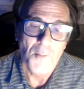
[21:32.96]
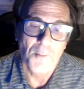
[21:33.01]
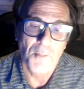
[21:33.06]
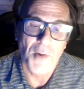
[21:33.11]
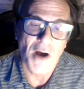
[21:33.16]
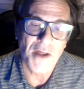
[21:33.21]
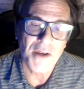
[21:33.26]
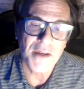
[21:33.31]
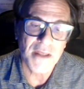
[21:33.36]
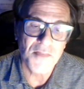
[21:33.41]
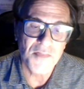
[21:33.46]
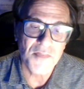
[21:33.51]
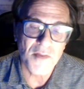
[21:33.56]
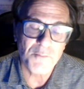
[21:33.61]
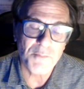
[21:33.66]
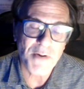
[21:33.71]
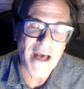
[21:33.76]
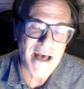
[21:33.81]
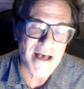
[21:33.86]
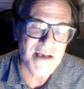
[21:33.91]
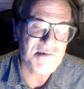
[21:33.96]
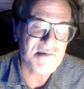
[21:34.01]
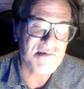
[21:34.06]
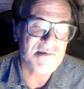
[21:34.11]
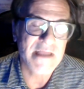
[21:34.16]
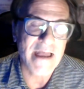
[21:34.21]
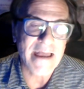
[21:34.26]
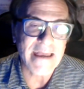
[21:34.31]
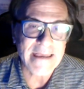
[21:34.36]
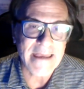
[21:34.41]
But in the
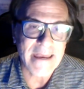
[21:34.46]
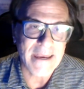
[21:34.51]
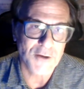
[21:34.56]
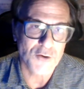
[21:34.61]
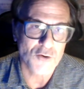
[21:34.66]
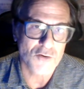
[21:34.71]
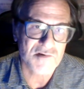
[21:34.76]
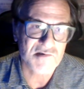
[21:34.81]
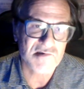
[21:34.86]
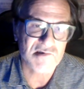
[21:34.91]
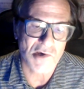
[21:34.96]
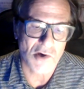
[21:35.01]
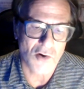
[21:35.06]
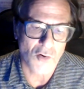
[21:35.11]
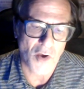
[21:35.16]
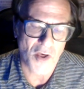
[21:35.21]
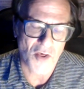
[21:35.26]
past decade or so,